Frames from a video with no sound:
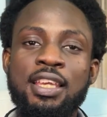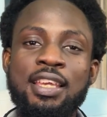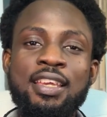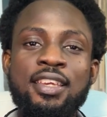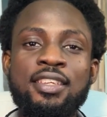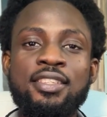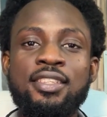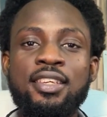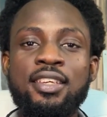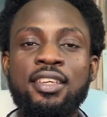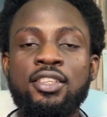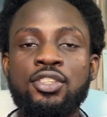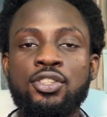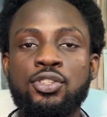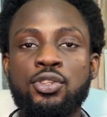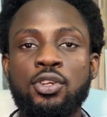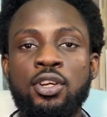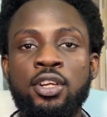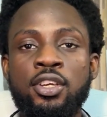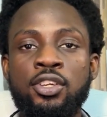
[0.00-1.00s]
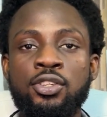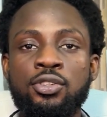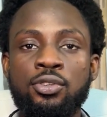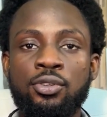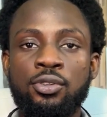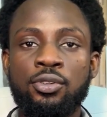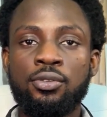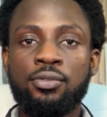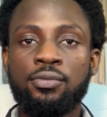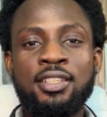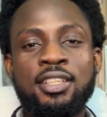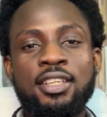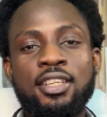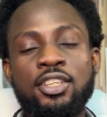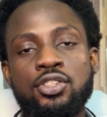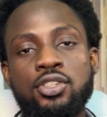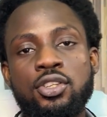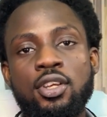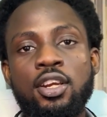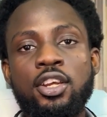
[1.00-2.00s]
Easy installation. The
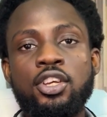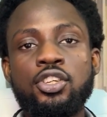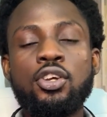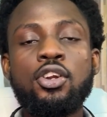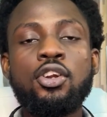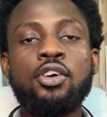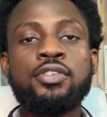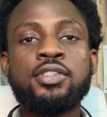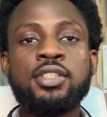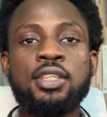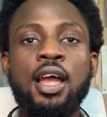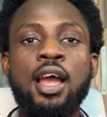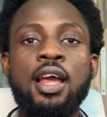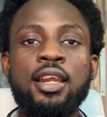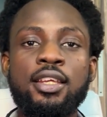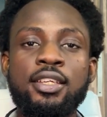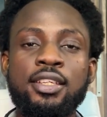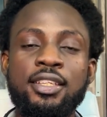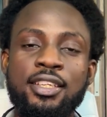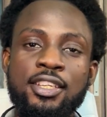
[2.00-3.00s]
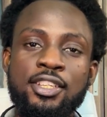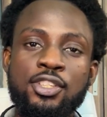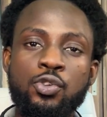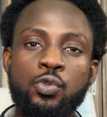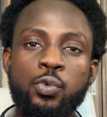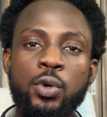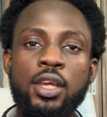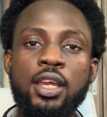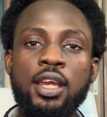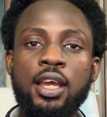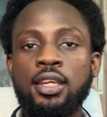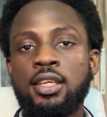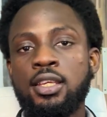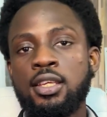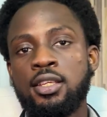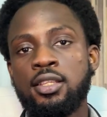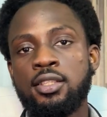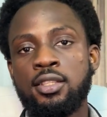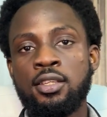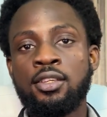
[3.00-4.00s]
installation of Starlink is quick and
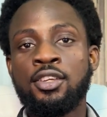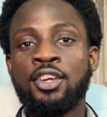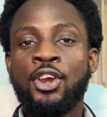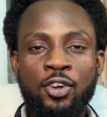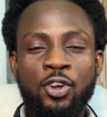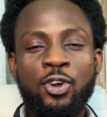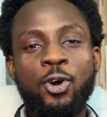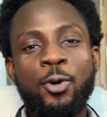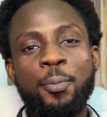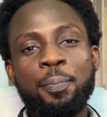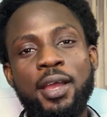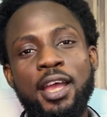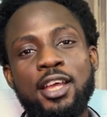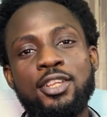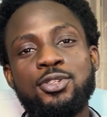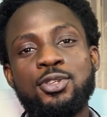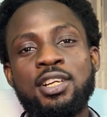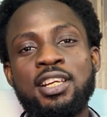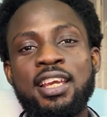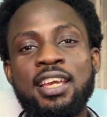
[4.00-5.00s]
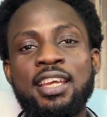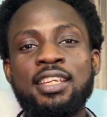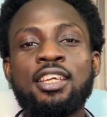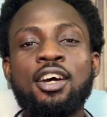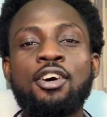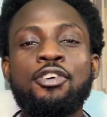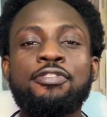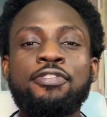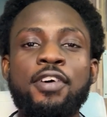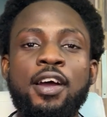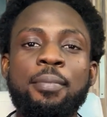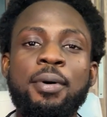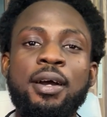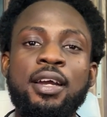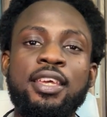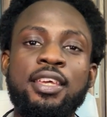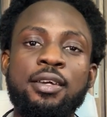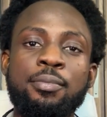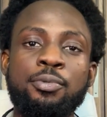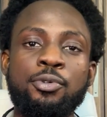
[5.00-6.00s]
easy compared to laying down fiber
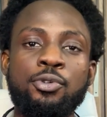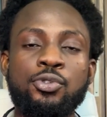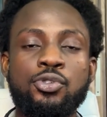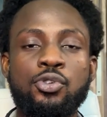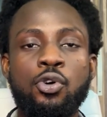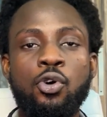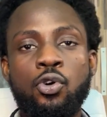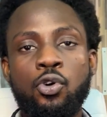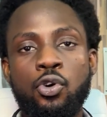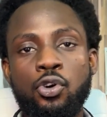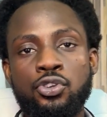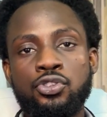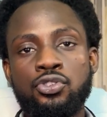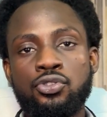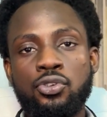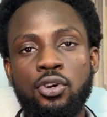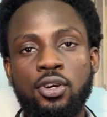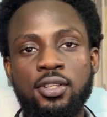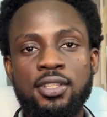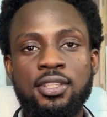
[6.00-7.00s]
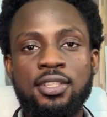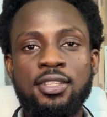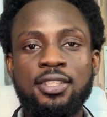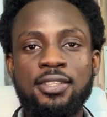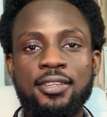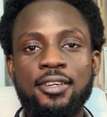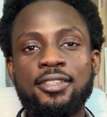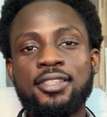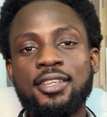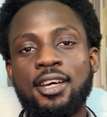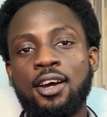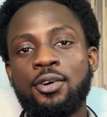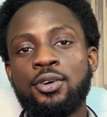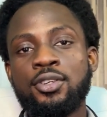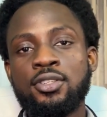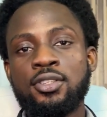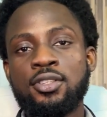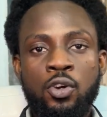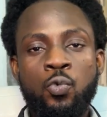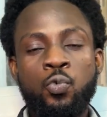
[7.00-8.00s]
cables or constructing cell
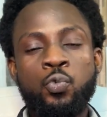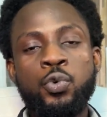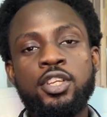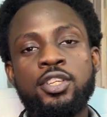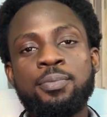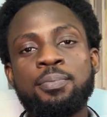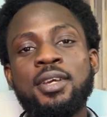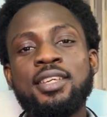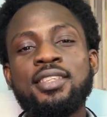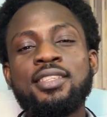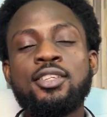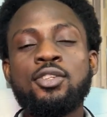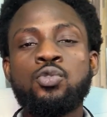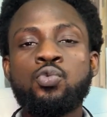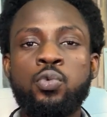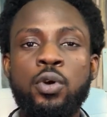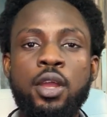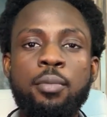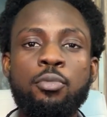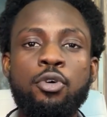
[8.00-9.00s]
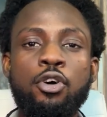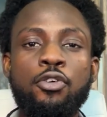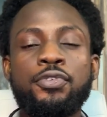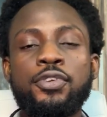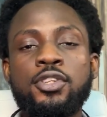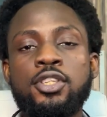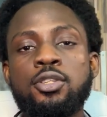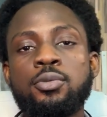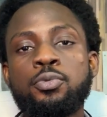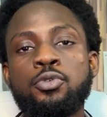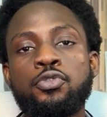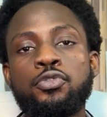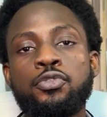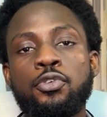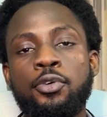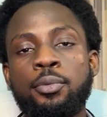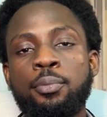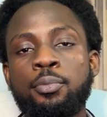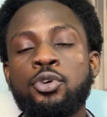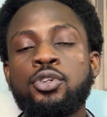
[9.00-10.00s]
towers, which makes it way more feasible for
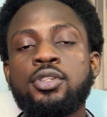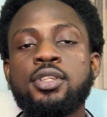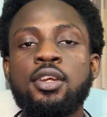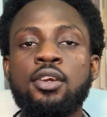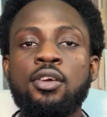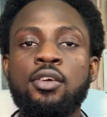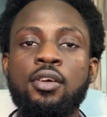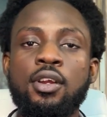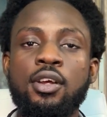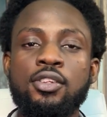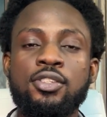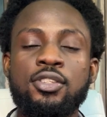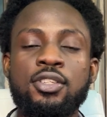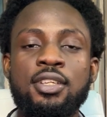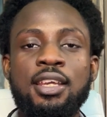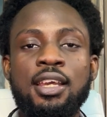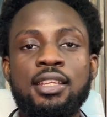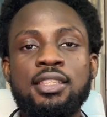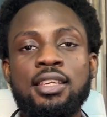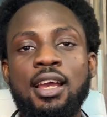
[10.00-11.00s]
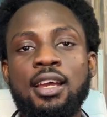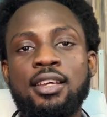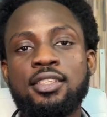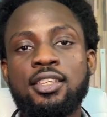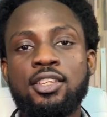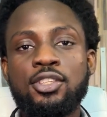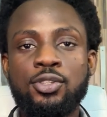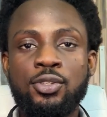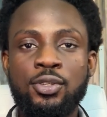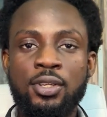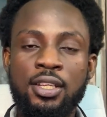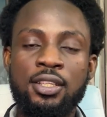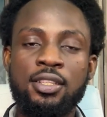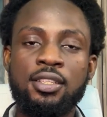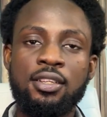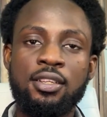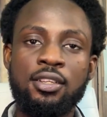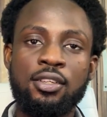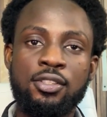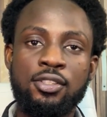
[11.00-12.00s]
remote areas to get access to
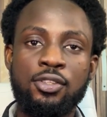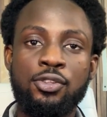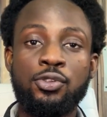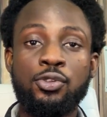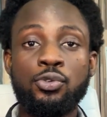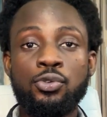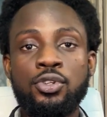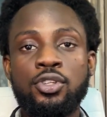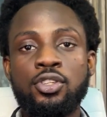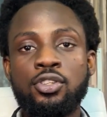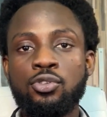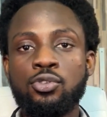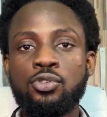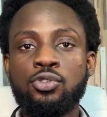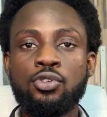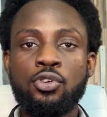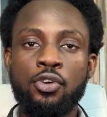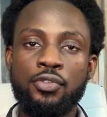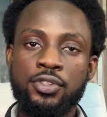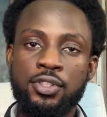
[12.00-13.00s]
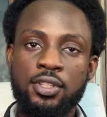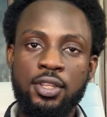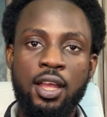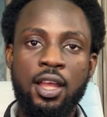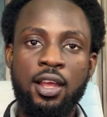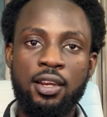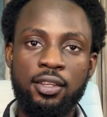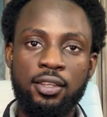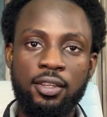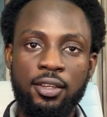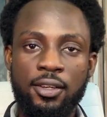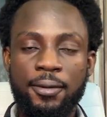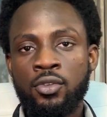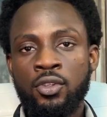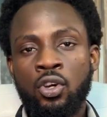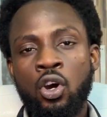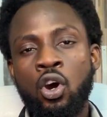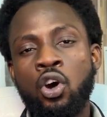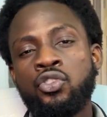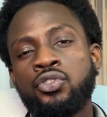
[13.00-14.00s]
internet through the use of Starlink.
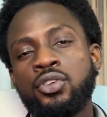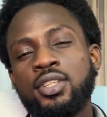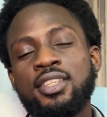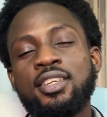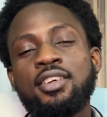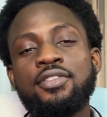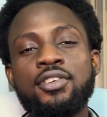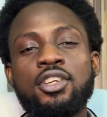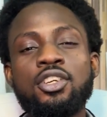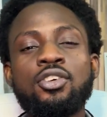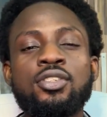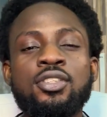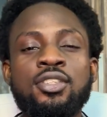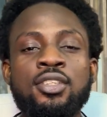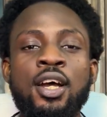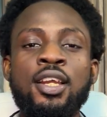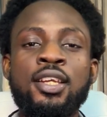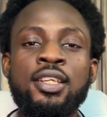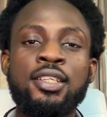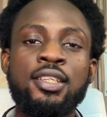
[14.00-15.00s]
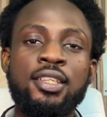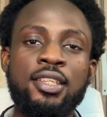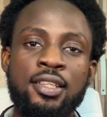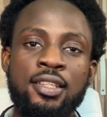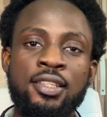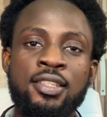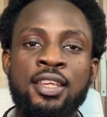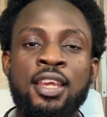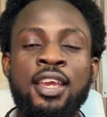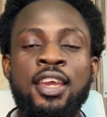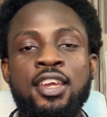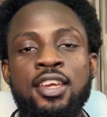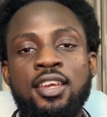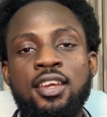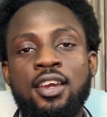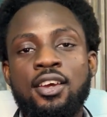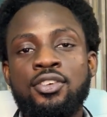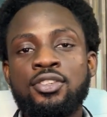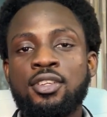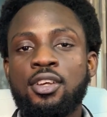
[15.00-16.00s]
On receiving your Starlink kit,
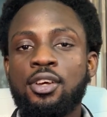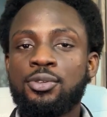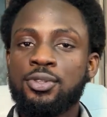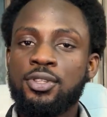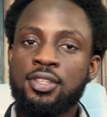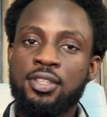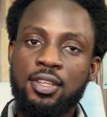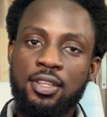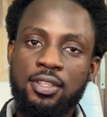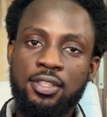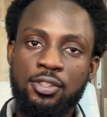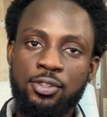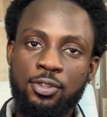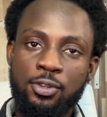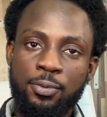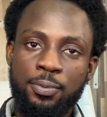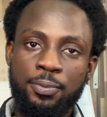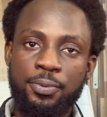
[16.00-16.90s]
here's how to set it up.